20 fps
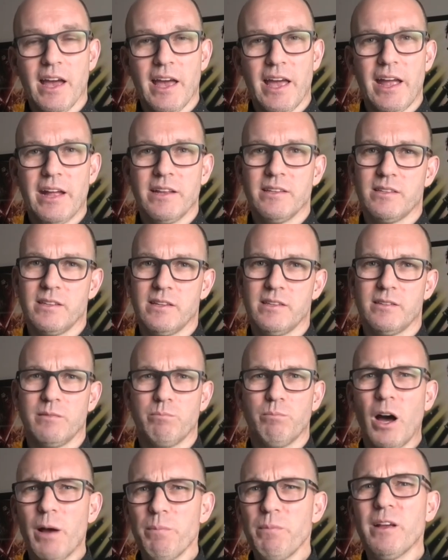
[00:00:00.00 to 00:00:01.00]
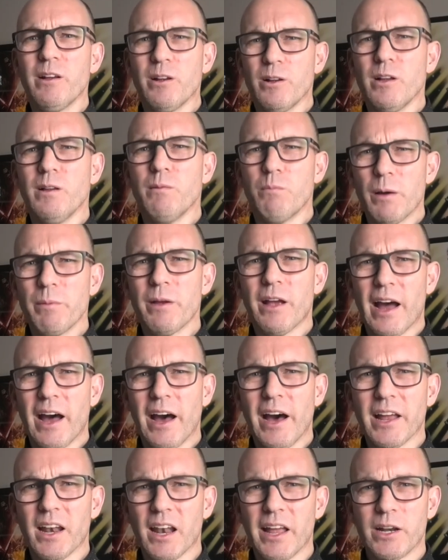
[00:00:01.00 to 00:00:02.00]
And it might be
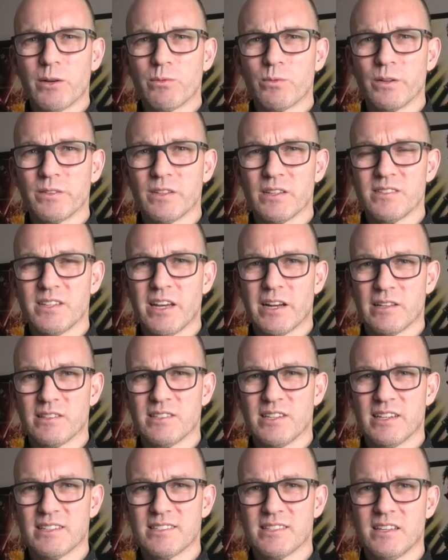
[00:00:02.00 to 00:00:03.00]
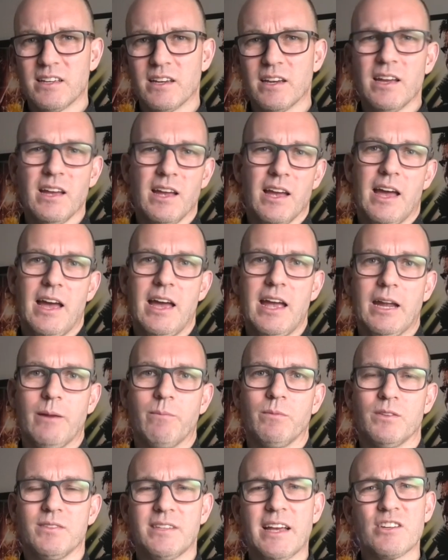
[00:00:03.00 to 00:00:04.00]
hard later on to say to Tesla, hey,
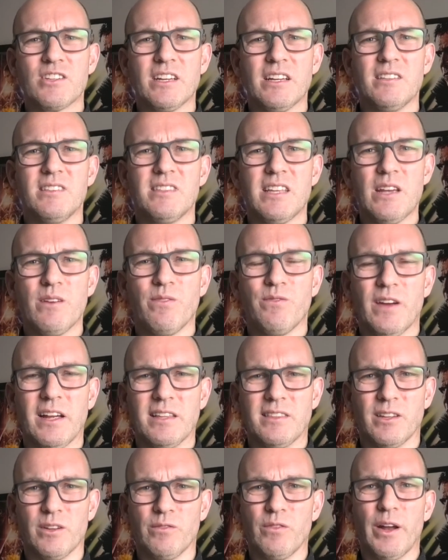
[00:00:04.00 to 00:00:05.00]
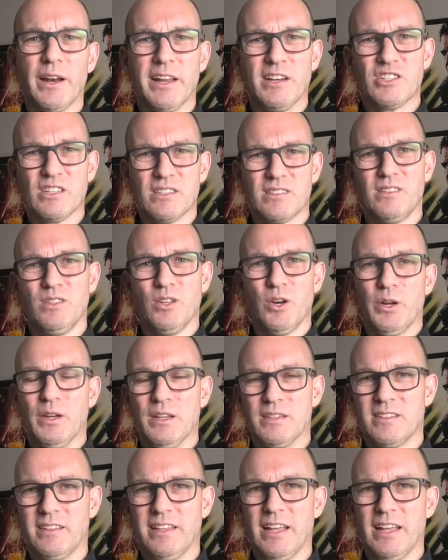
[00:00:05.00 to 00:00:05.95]
there's actually a defect that I've only just noticed.